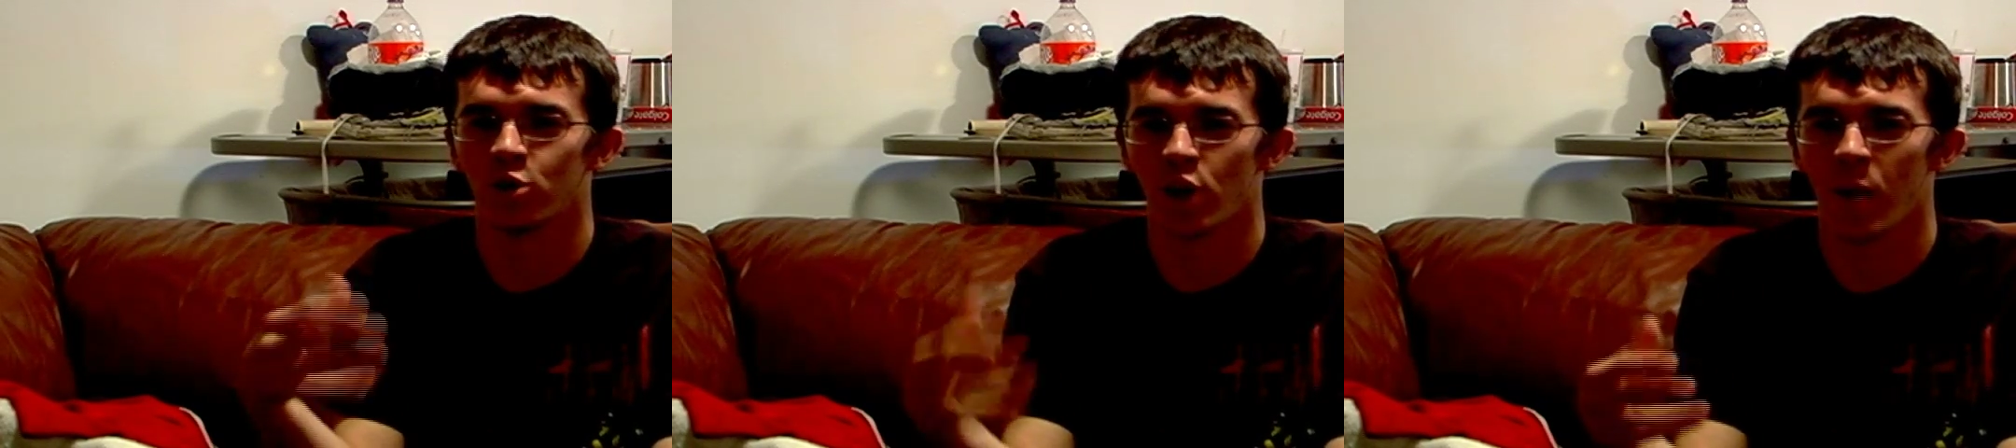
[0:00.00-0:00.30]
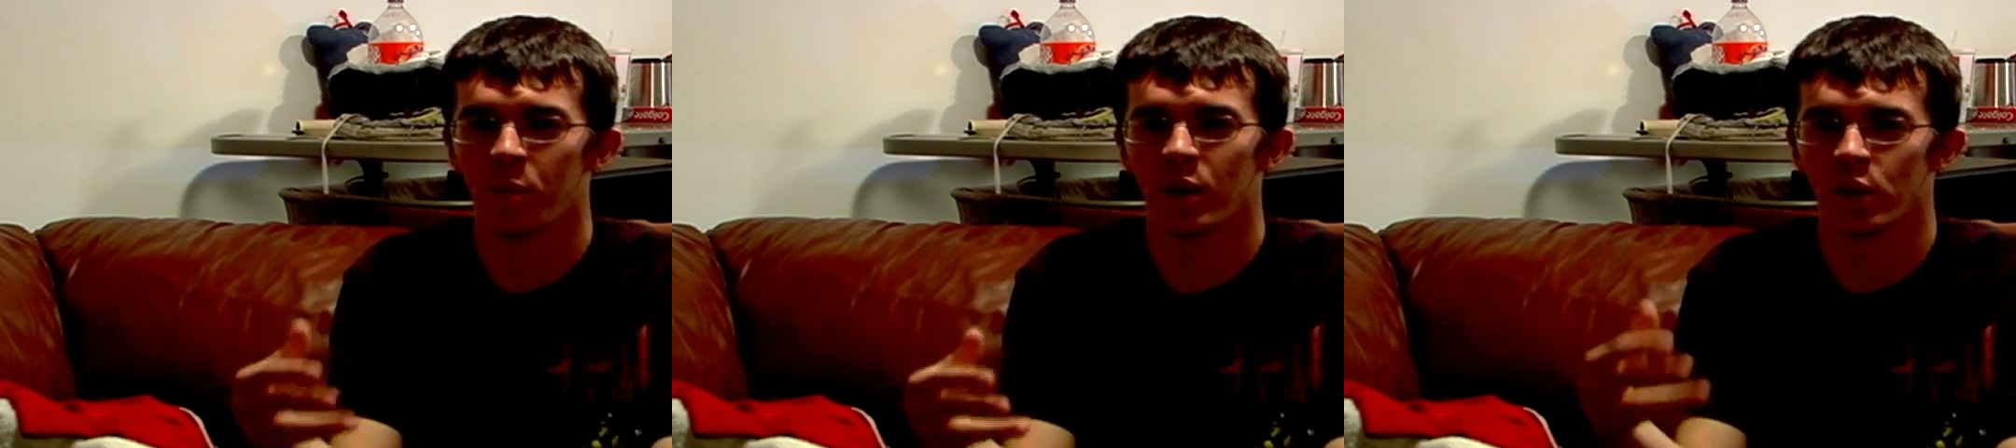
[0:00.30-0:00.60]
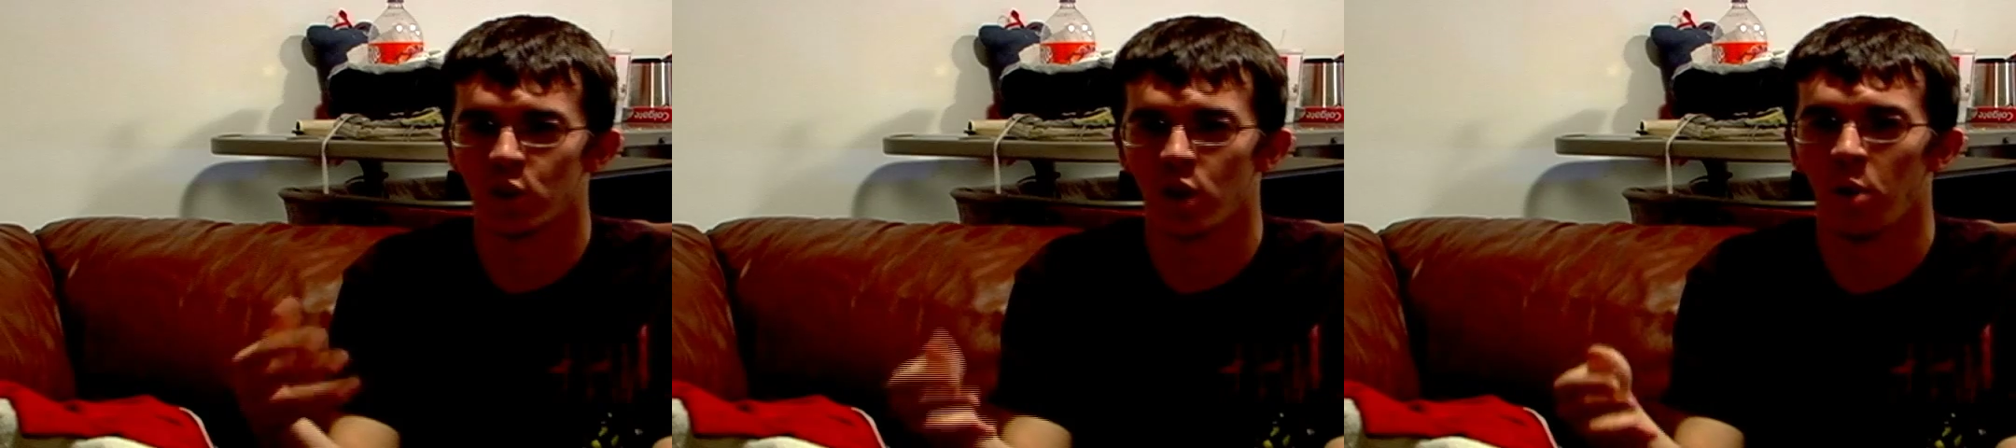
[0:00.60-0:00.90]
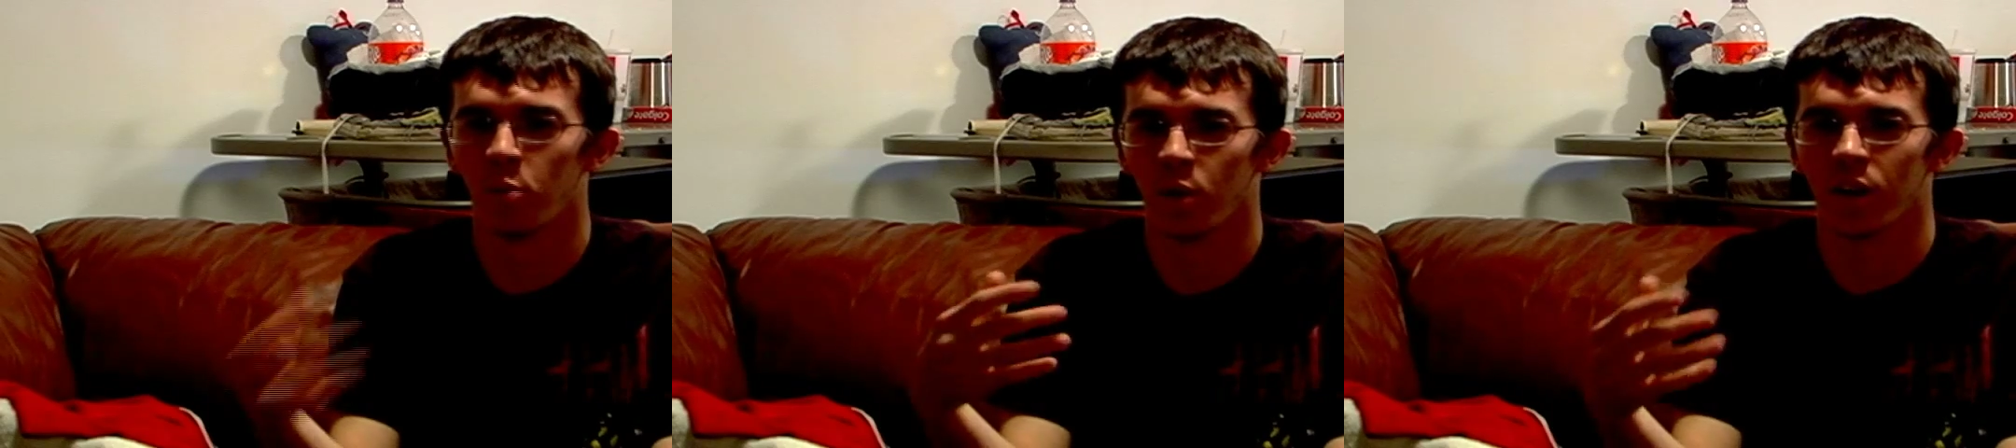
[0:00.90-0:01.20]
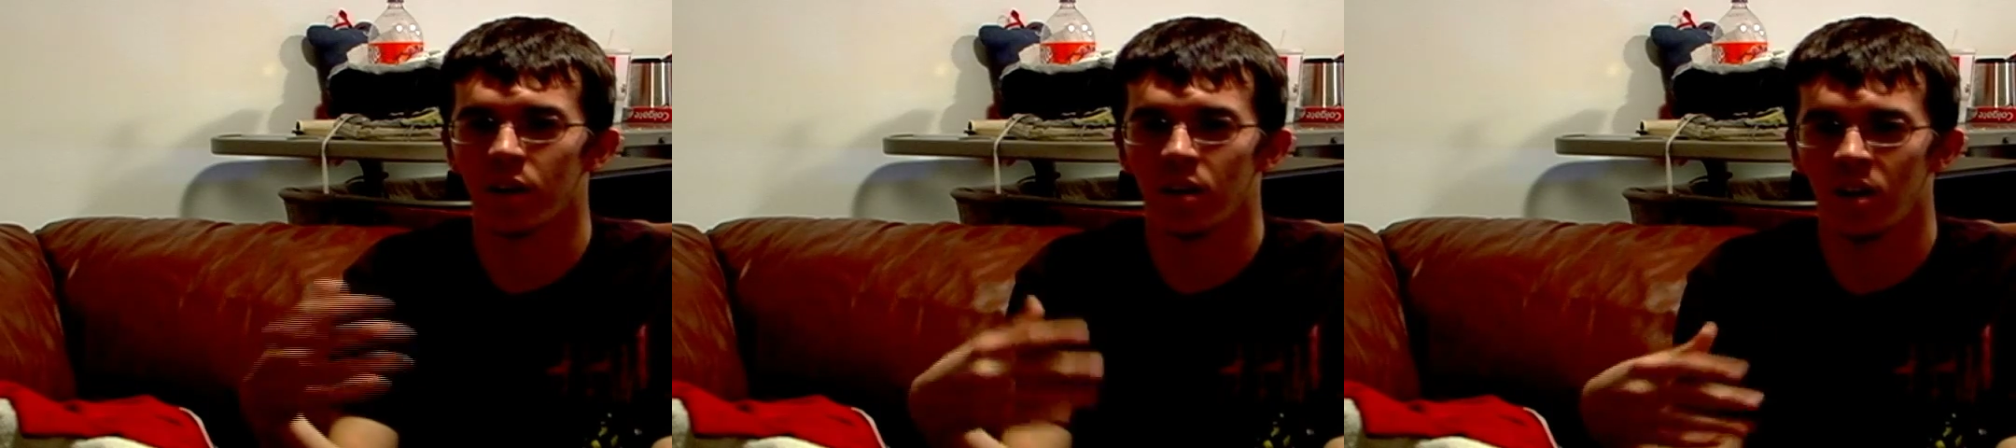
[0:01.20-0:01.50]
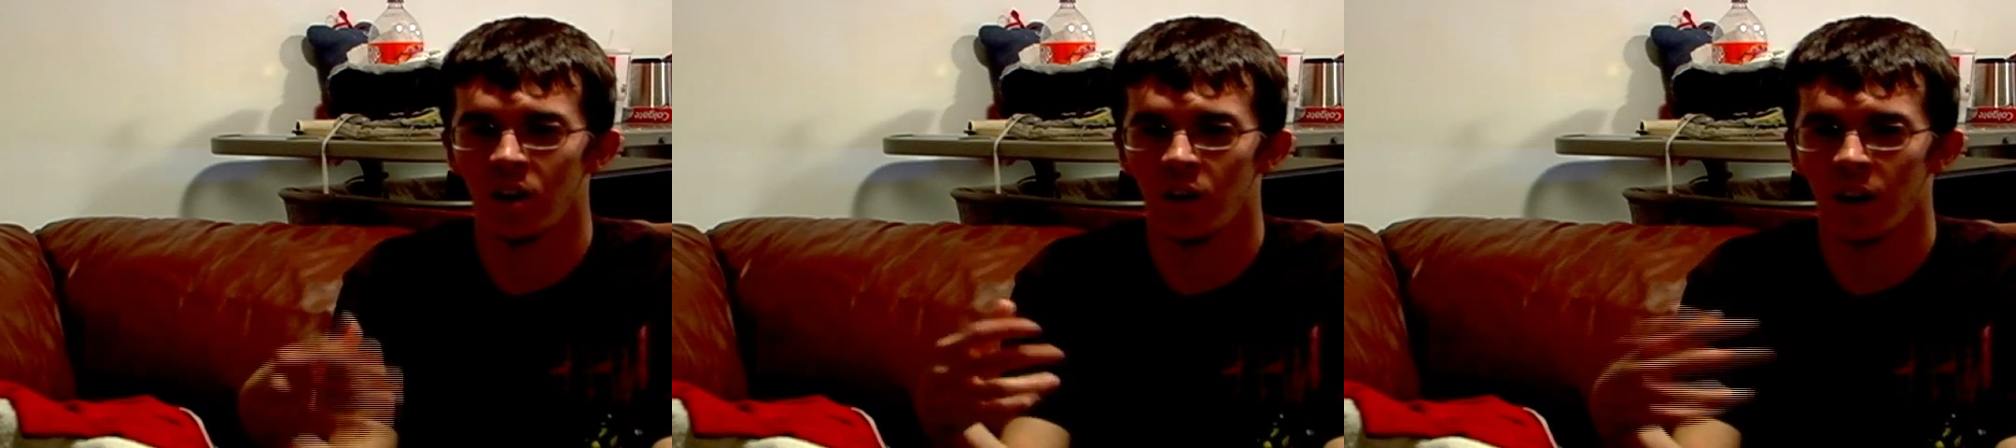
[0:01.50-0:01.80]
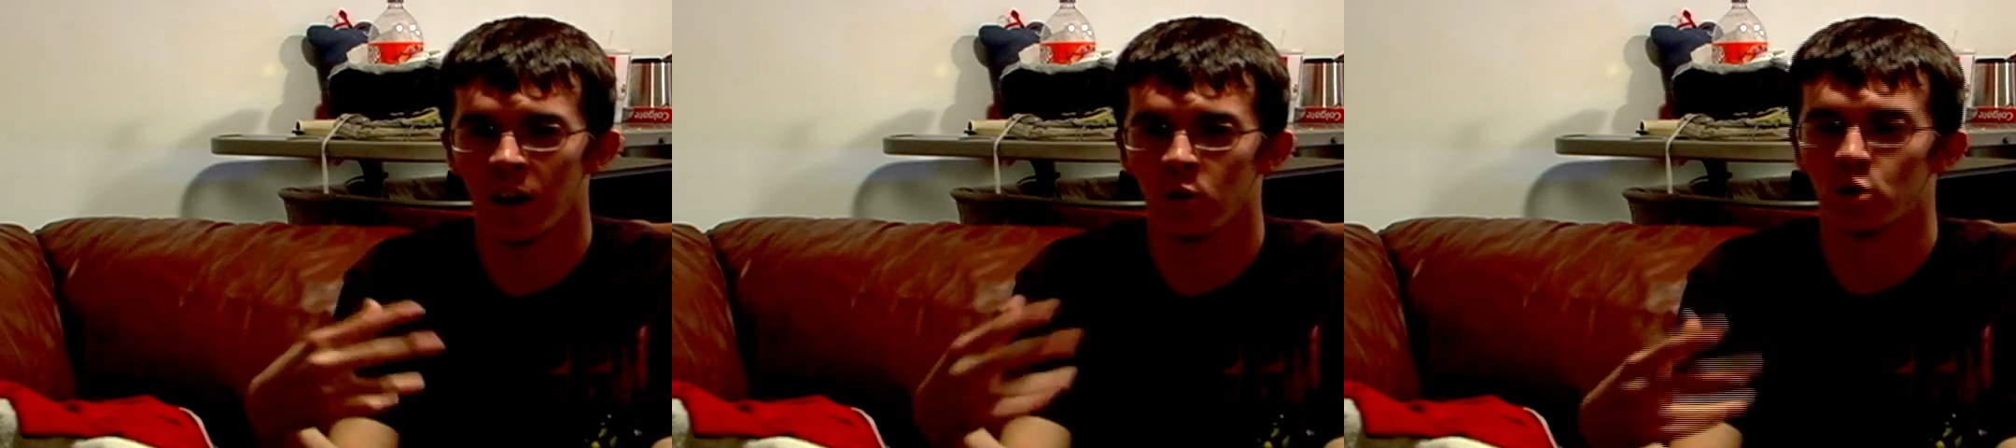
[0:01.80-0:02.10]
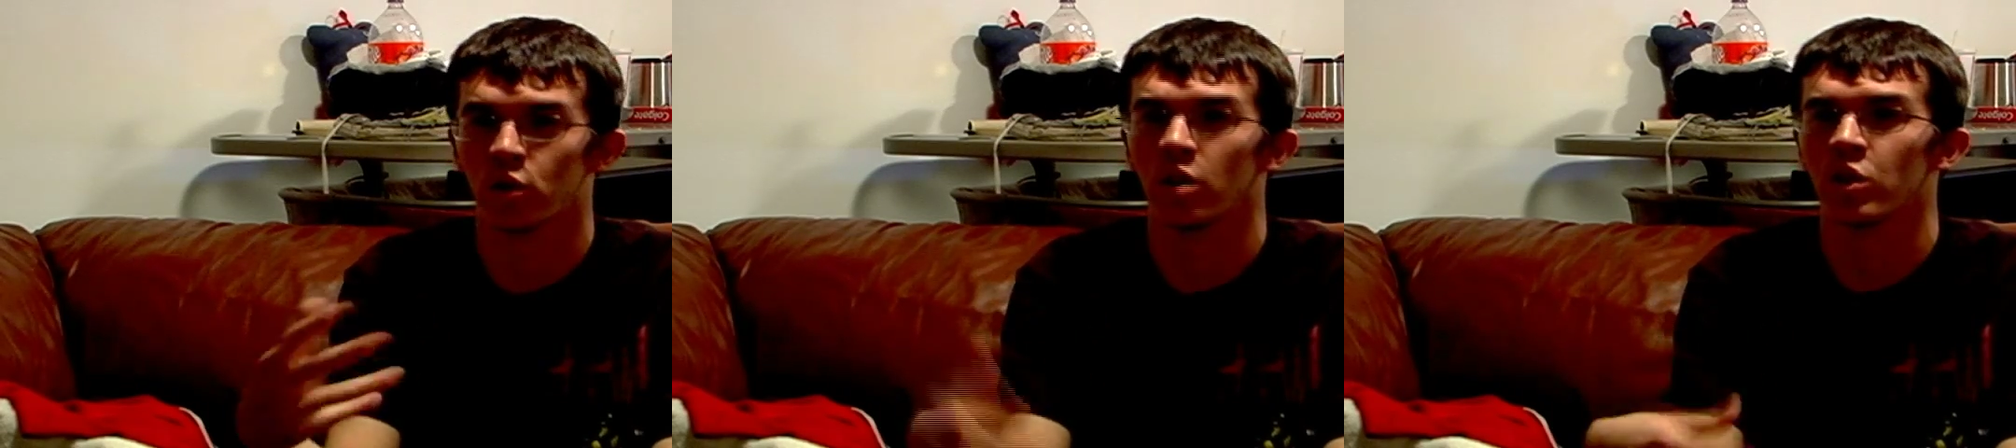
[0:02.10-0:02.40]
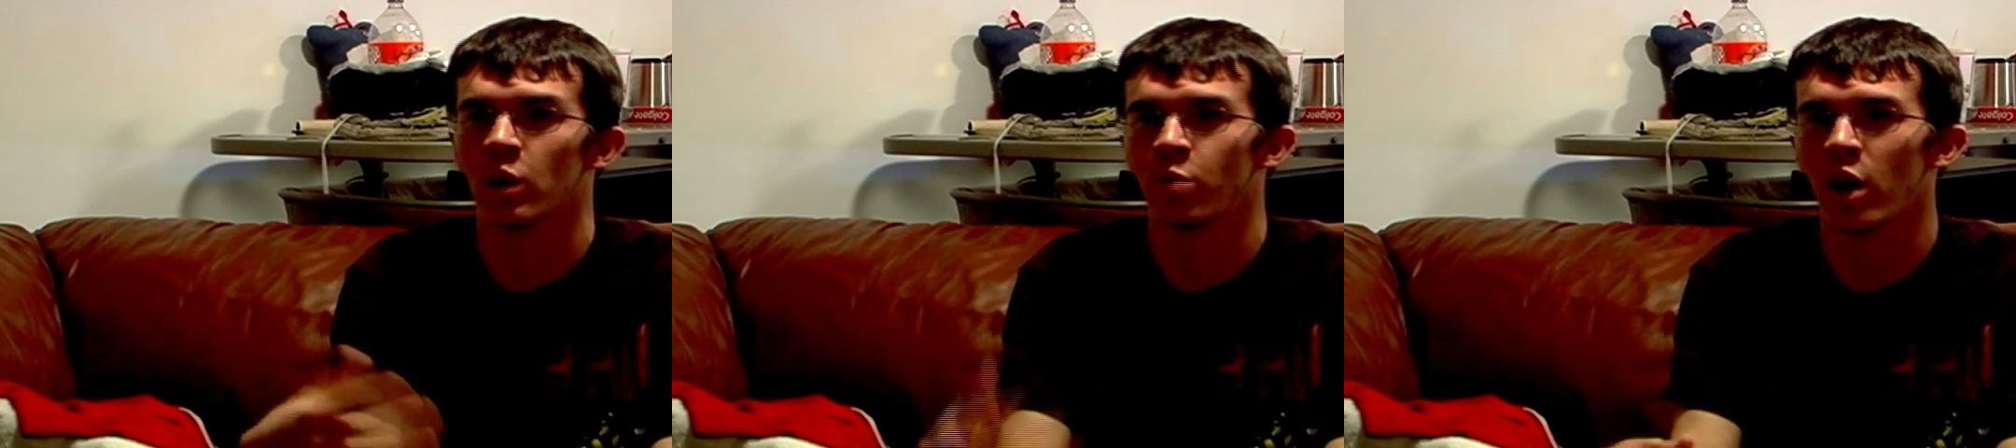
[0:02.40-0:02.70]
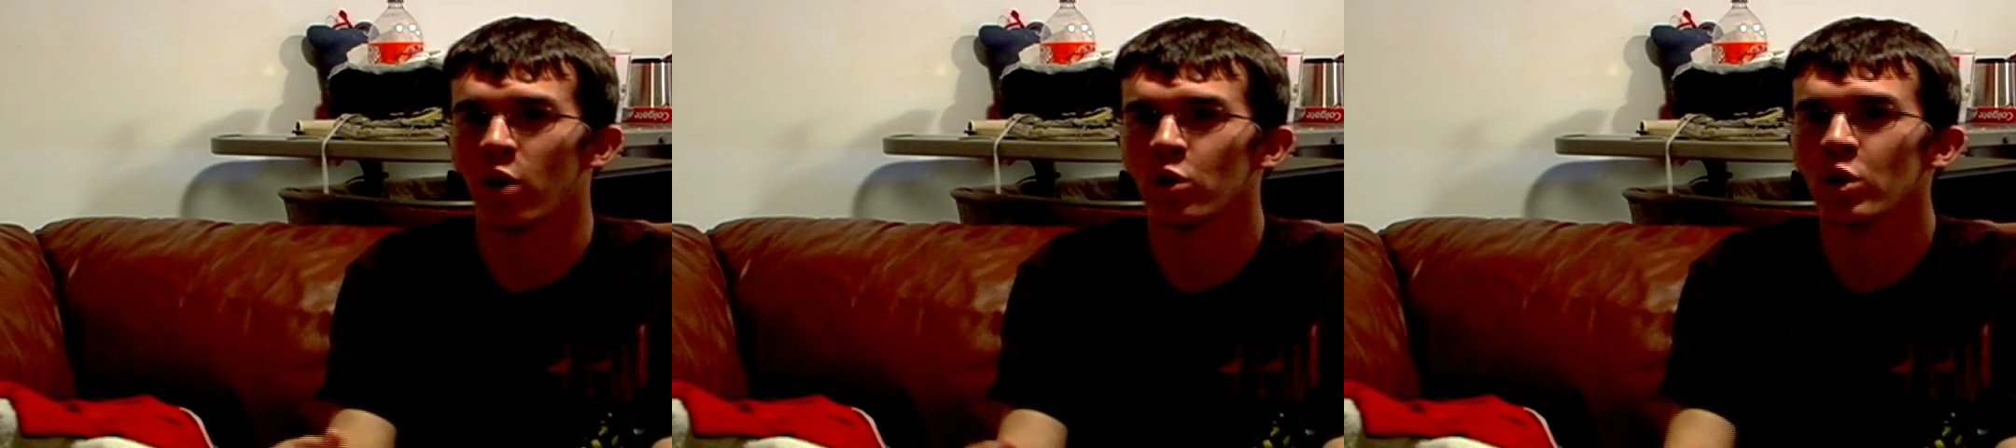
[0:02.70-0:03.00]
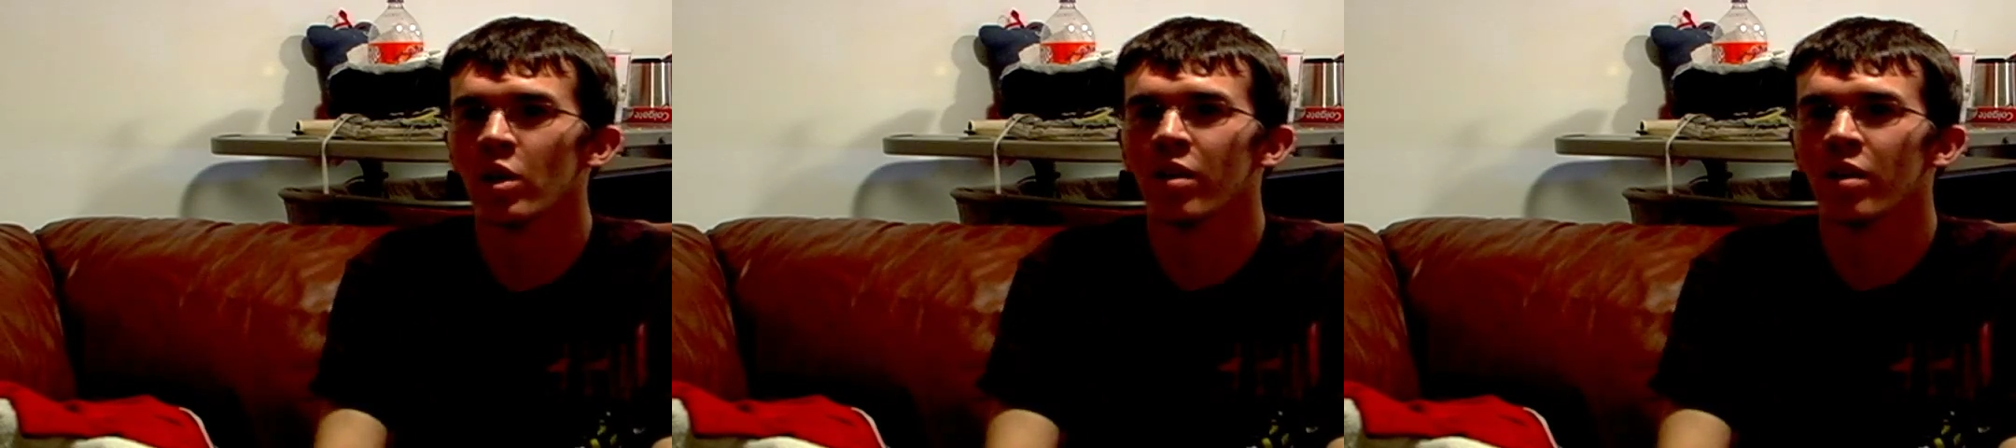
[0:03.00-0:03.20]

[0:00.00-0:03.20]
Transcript: Japanese dubbed with like English subtitles,